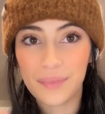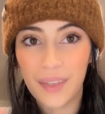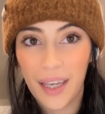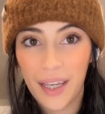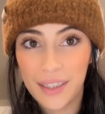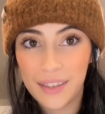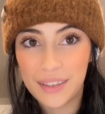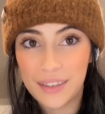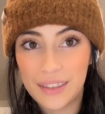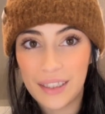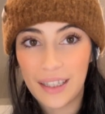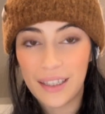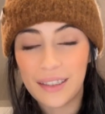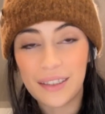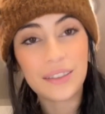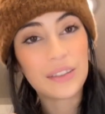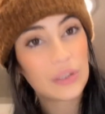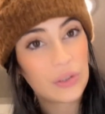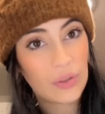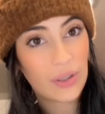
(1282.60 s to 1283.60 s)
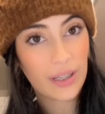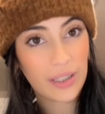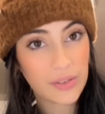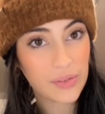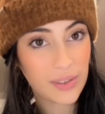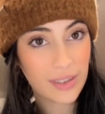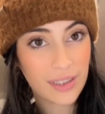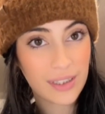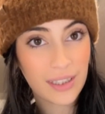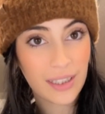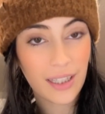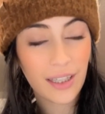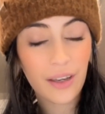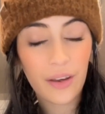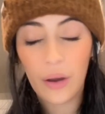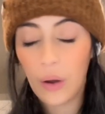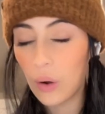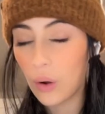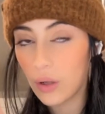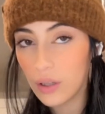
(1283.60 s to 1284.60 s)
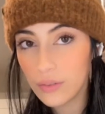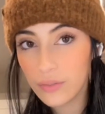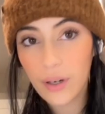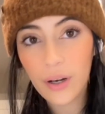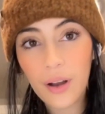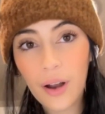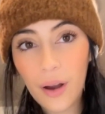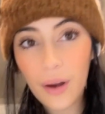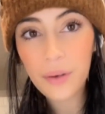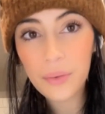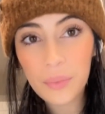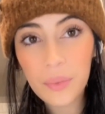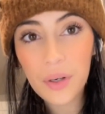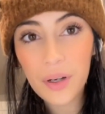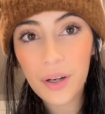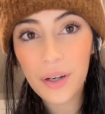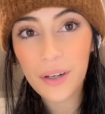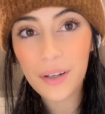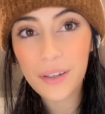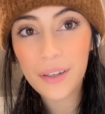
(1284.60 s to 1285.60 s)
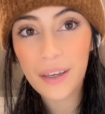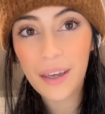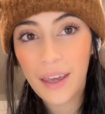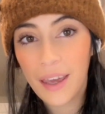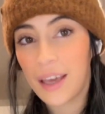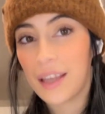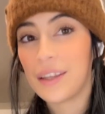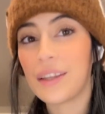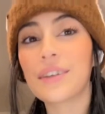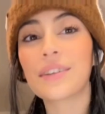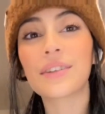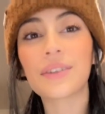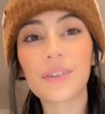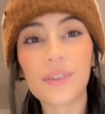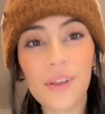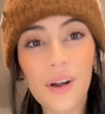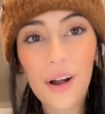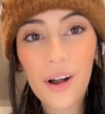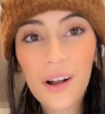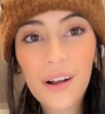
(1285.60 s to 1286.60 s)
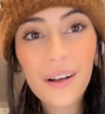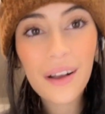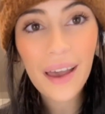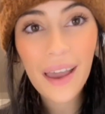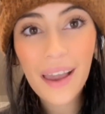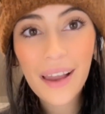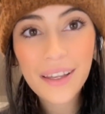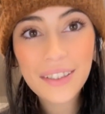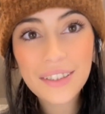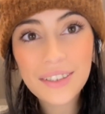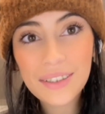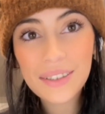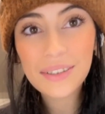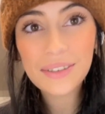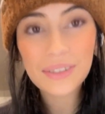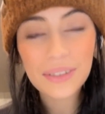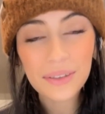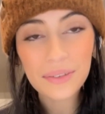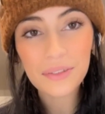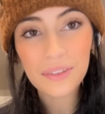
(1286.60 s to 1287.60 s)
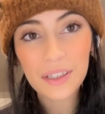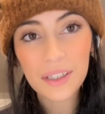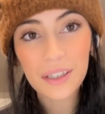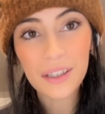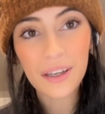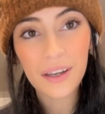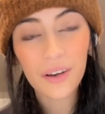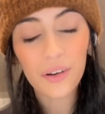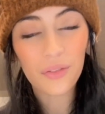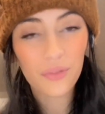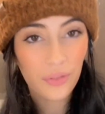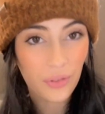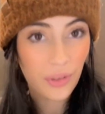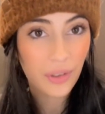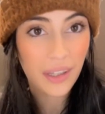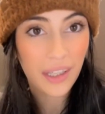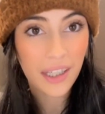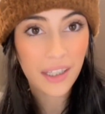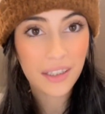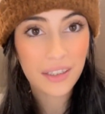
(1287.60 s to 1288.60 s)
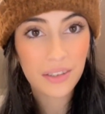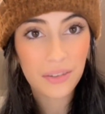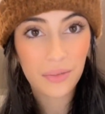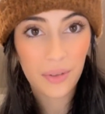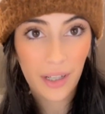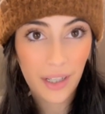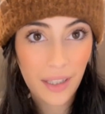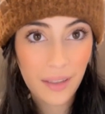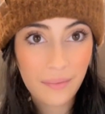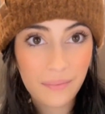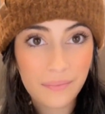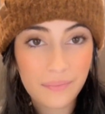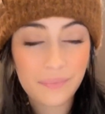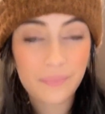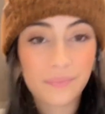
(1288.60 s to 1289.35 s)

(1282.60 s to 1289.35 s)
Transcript: It's done. Do you guys want to see it? All of our hard work, this long ass YouTube video for this. Ready?